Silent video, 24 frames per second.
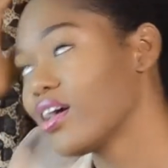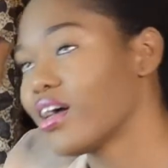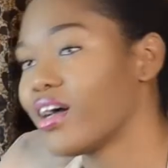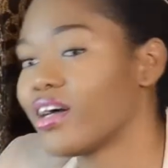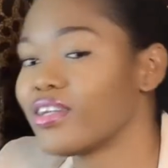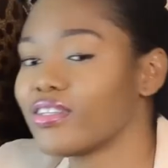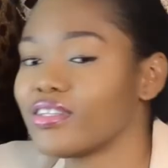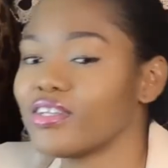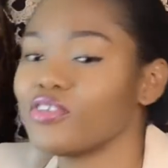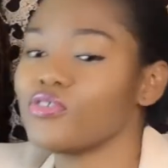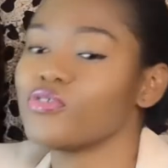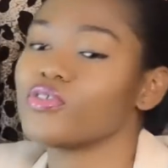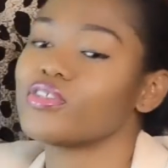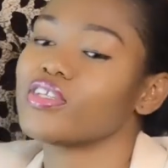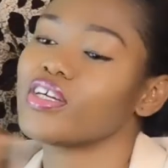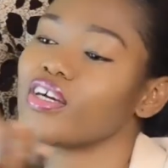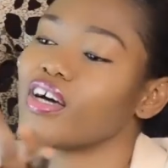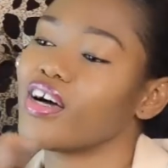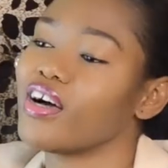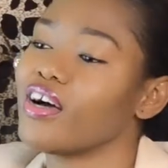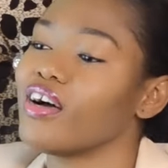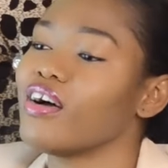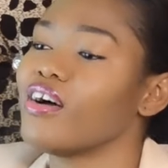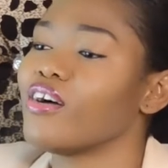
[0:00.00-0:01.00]
and then you tell
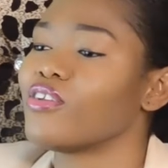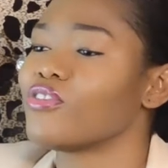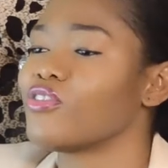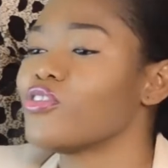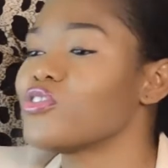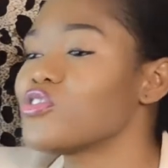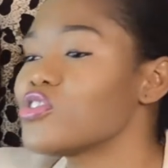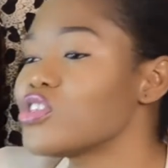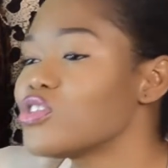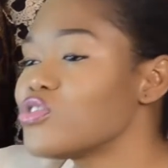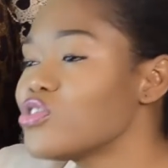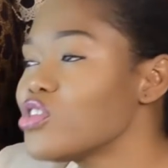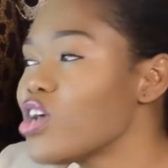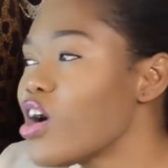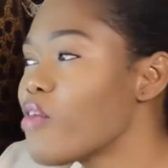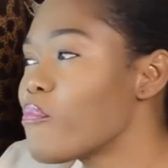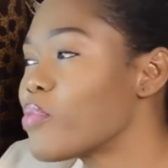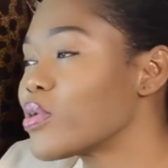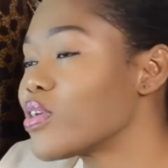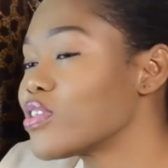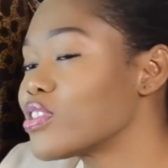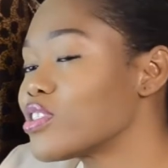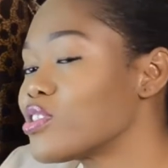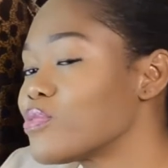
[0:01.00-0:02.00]
her, "Don't you do you have
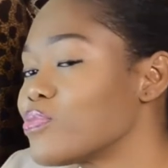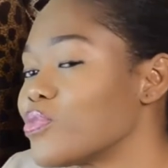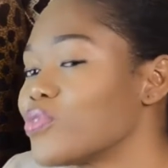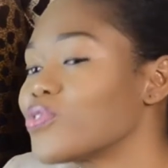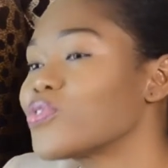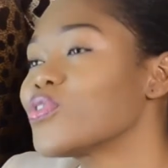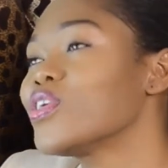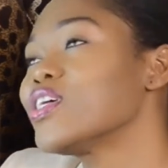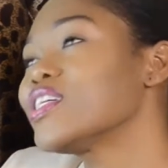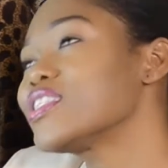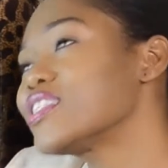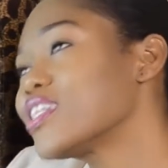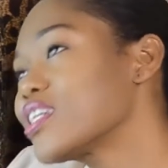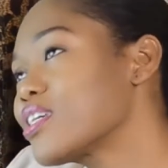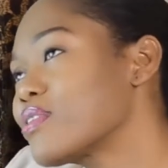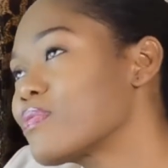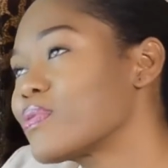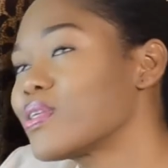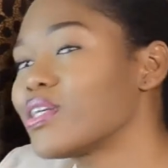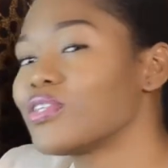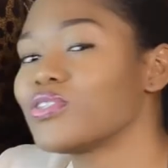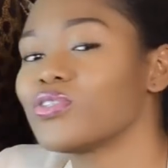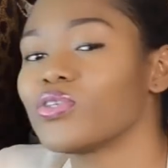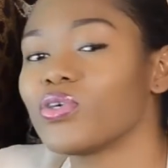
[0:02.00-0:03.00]
paracetamol? Go take
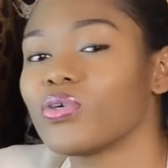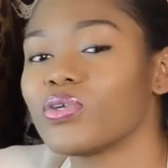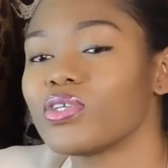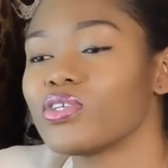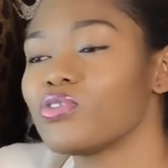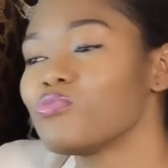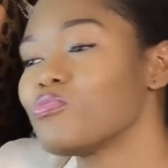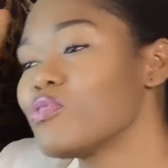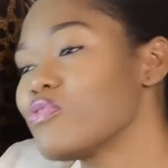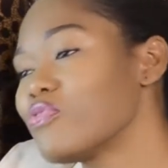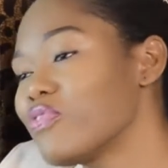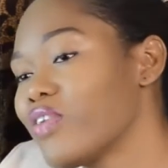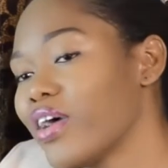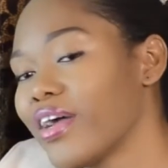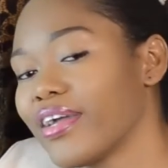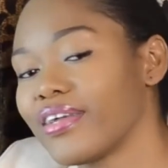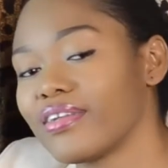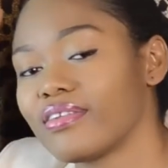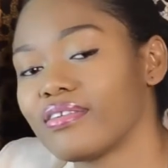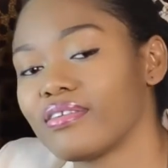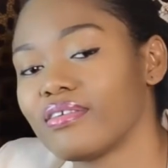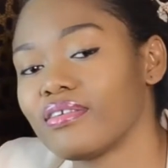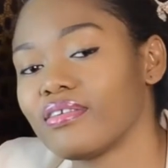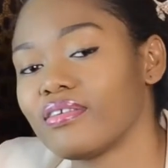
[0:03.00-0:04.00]
Panadol, you'll be
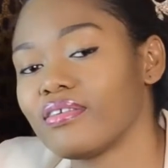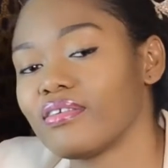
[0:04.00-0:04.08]
fine."